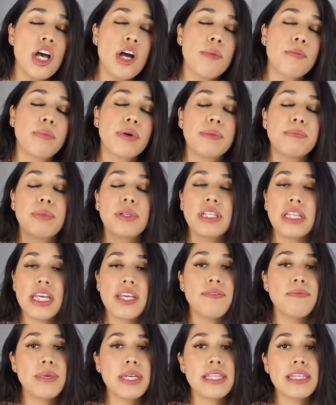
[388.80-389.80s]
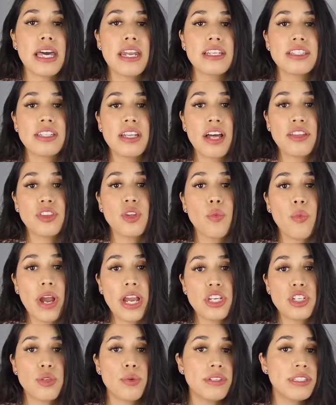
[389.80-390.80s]
But believe me, that is not the
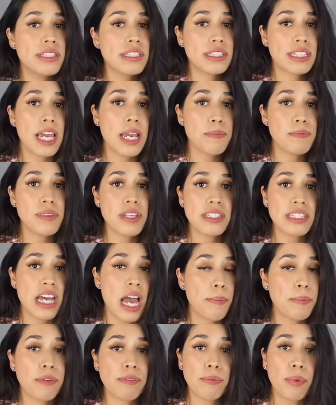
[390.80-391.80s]
way to escape this type of